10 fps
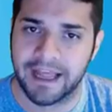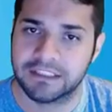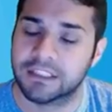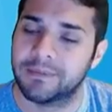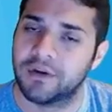
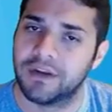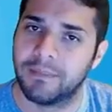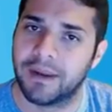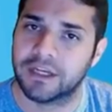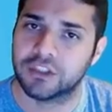asked the community
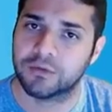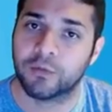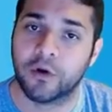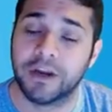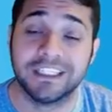manager,
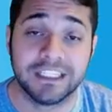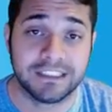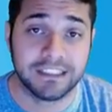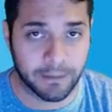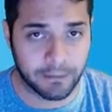Rory, just
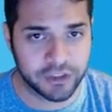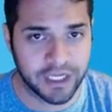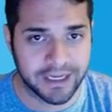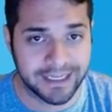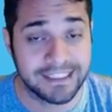to double
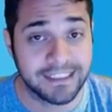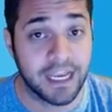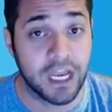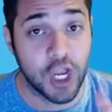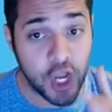check. He
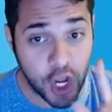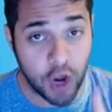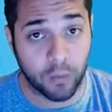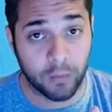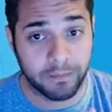said,
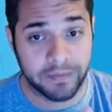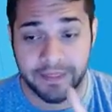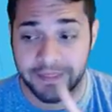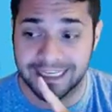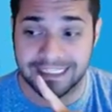no,
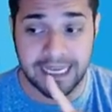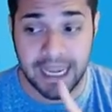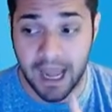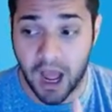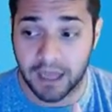that is
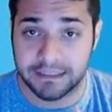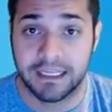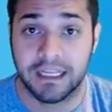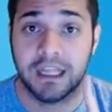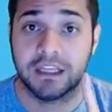not
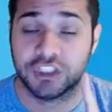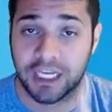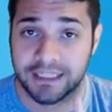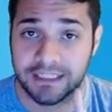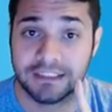
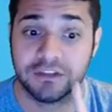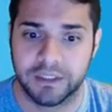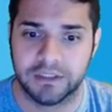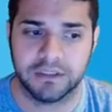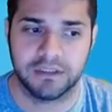Chainlink's
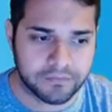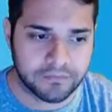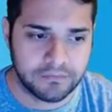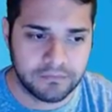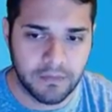Twitter.
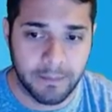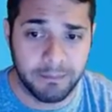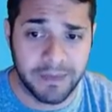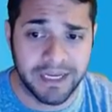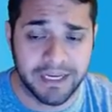
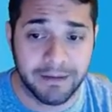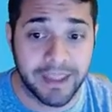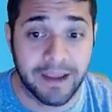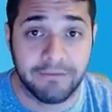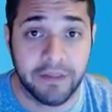Medium,
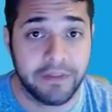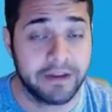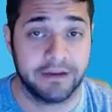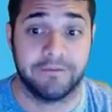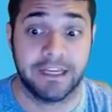they have
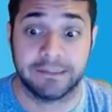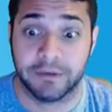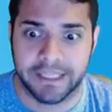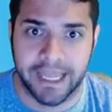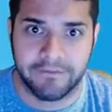nothing.
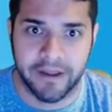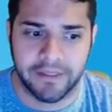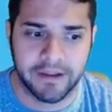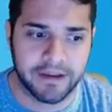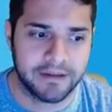Facebook, they have
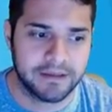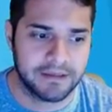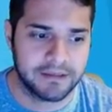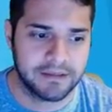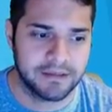nothing.
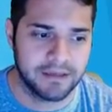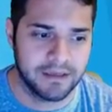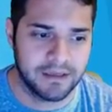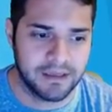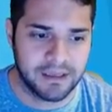
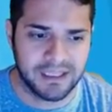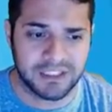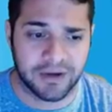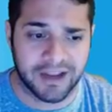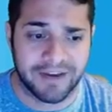
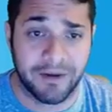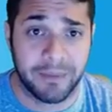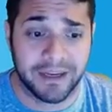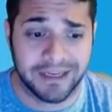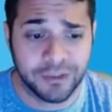So I kind of have a
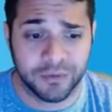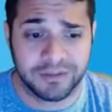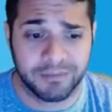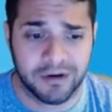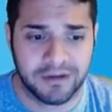big issue with
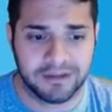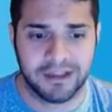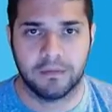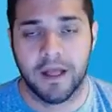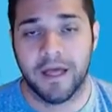this part.
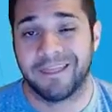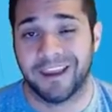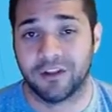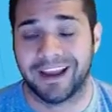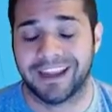They
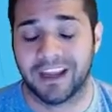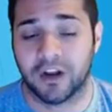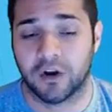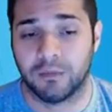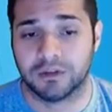are lacking
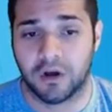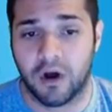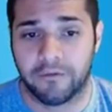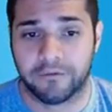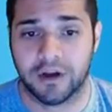on almost
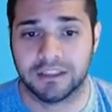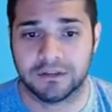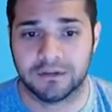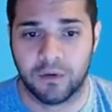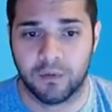all
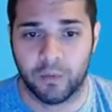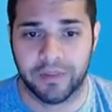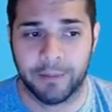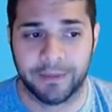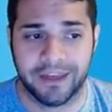fronts with
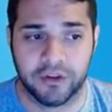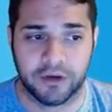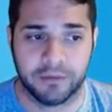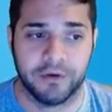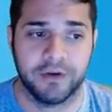updating their
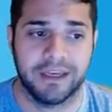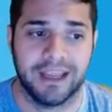community,